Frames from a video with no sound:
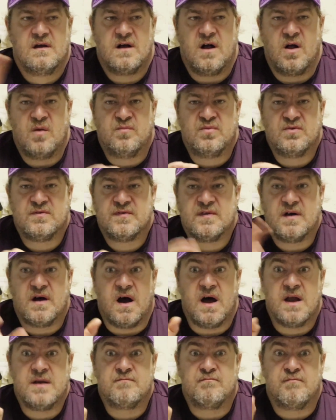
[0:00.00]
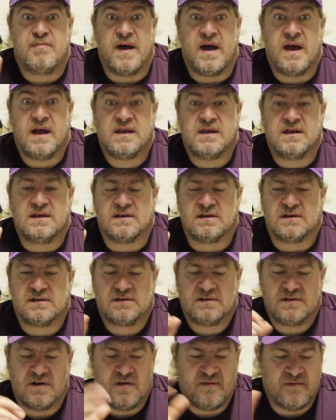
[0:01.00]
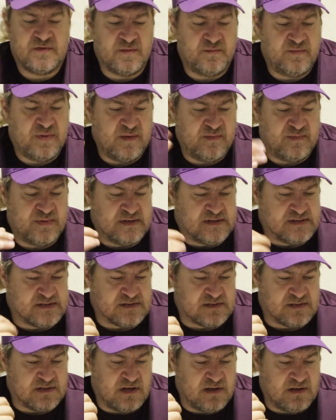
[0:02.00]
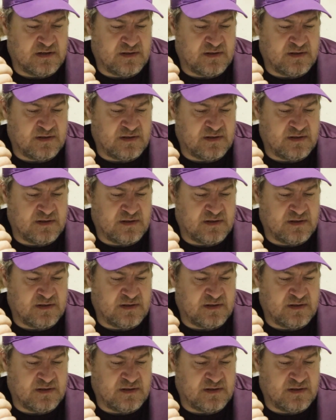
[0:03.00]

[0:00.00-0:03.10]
unbagging of the peppers.